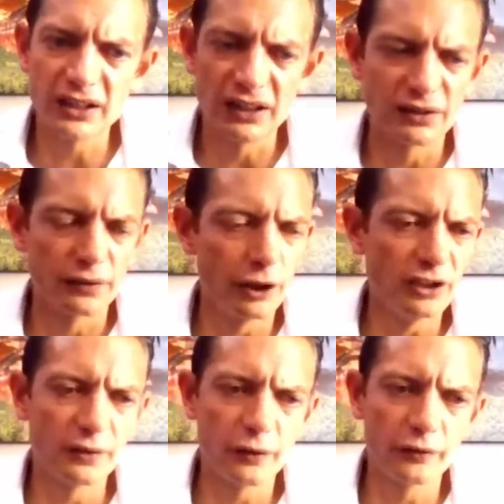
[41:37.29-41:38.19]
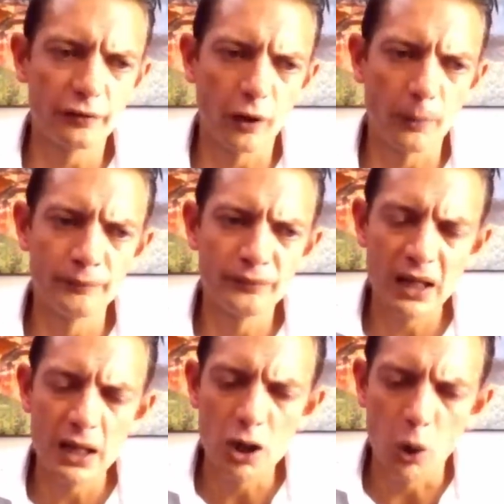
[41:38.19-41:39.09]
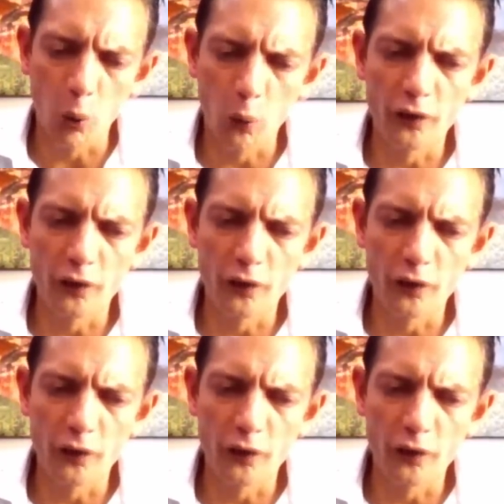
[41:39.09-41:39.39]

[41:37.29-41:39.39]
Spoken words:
It's very different from all